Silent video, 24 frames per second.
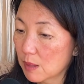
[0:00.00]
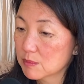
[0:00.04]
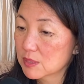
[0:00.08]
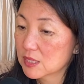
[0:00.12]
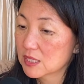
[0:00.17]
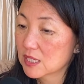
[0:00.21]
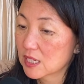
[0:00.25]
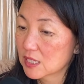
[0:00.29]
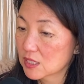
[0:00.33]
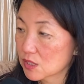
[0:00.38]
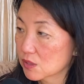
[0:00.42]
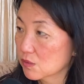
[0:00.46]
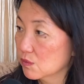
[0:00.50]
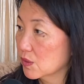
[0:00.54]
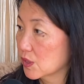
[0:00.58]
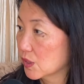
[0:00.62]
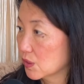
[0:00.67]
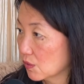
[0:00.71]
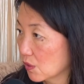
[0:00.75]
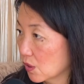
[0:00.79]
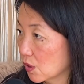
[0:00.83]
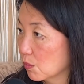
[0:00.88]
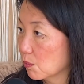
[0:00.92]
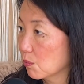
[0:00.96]
sometimes it
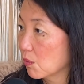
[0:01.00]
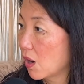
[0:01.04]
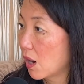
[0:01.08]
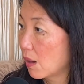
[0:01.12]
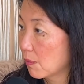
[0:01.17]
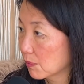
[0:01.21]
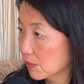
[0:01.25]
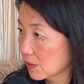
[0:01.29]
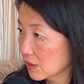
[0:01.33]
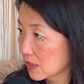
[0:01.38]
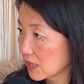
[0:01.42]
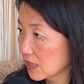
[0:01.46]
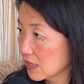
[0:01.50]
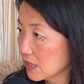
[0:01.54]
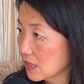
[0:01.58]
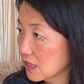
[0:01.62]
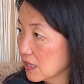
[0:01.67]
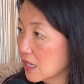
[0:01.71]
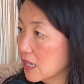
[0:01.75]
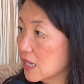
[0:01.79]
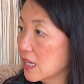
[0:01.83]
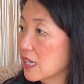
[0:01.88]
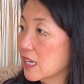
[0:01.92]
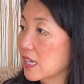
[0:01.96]
doesn't regrow
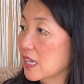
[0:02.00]
properly.